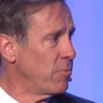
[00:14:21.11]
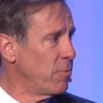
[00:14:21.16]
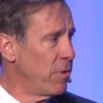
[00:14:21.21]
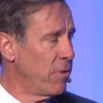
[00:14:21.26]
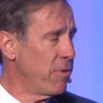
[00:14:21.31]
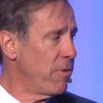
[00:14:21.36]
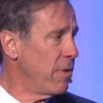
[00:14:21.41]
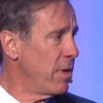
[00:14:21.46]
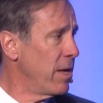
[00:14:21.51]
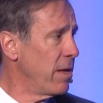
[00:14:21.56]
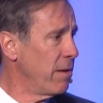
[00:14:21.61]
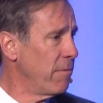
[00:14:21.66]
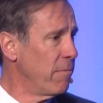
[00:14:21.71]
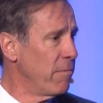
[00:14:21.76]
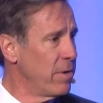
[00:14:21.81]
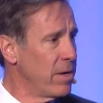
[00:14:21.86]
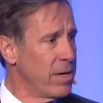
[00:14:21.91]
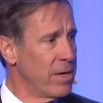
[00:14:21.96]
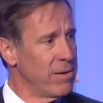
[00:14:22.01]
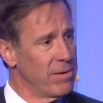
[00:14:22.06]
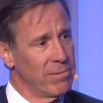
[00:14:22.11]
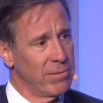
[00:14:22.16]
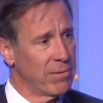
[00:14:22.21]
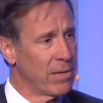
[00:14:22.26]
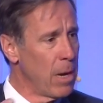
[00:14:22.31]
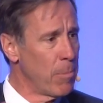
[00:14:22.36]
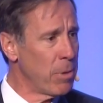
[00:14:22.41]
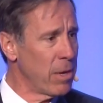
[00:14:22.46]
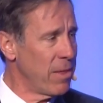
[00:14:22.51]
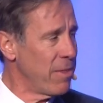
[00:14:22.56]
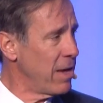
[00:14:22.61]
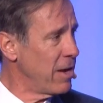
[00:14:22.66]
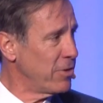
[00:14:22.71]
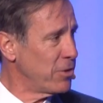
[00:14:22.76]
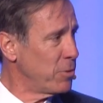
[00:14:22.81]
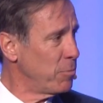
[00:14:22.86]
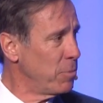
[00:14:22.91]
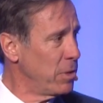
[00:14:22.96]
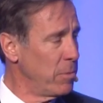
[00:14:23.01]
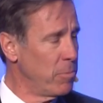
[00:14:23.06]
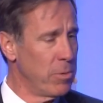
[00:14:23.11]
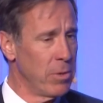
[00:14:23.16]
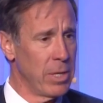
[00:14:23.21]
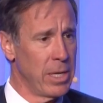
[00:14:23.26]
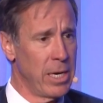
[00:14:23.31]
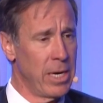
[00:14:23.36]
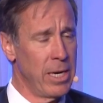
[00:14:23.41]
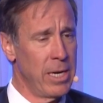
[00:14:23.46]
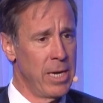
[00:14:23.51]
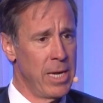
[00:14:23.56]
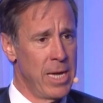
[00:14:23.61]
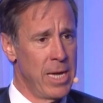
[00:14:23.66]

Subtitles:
with a couple of thousand people in it.